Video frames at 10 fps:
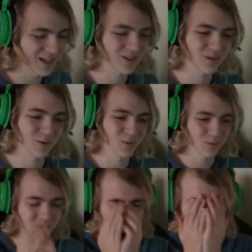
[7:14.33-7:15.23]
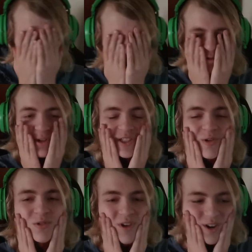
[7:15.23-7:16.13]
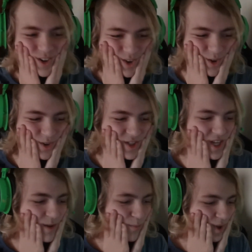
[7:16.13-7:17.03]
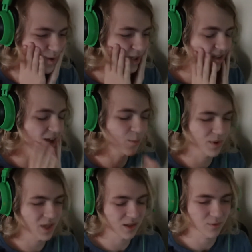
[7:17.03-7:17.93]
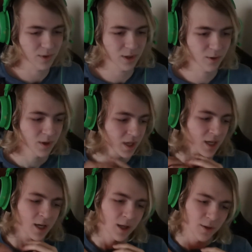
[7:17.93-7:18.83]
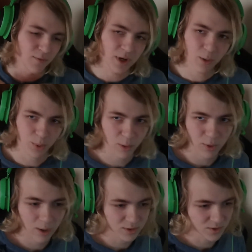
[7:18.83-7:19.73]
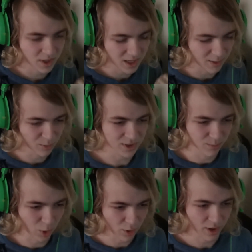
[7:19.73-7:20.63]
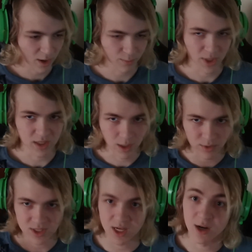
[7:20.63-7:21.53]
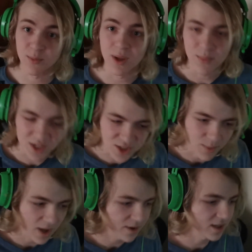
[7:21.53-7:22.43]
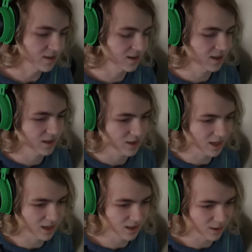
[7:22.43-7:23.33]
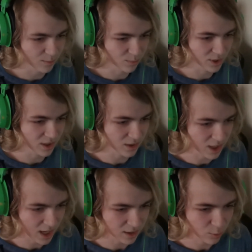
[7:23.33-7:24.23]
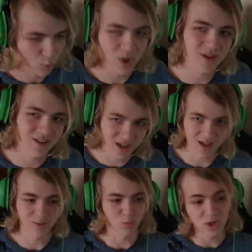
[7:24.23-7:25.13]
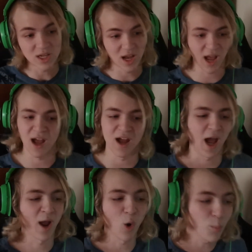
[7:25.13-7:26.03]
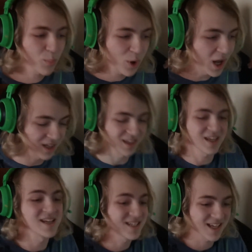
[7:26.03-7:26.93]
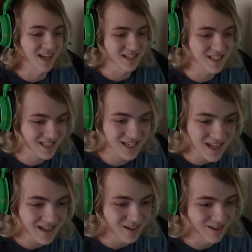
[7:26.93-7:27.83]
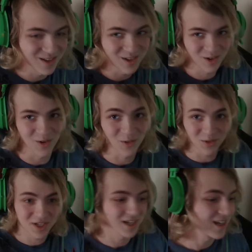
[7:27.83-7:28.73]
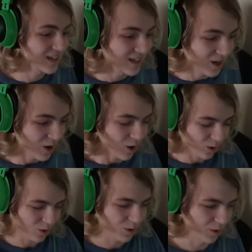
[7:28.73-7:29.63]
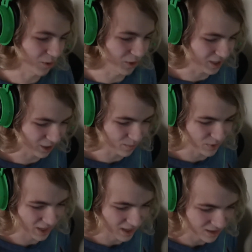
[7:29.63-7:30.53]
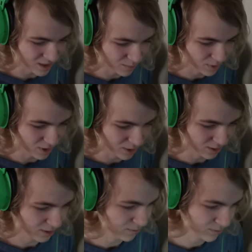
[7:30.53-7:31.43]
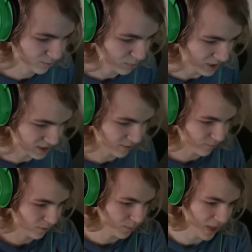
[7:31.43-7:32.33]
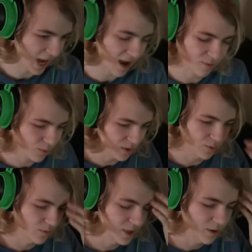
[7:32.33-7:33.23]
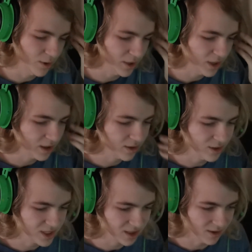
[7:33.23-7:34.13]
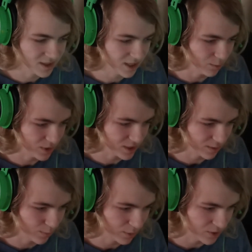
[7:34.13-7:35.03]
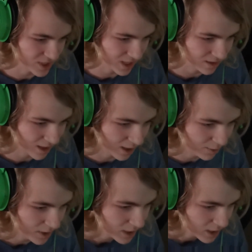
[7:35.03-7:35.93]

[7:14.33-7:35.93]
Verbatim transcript: It it went it was so dark you can see it, but you can tell by the end of the video. The video part where I was running, it was blurred out. My camera decided to be a bitch about it. Then it, but in the end, we did it. We, I hope you at least can see, you know, all the clip that I did, but because from the halfway through video, I think the sunset was about to set down.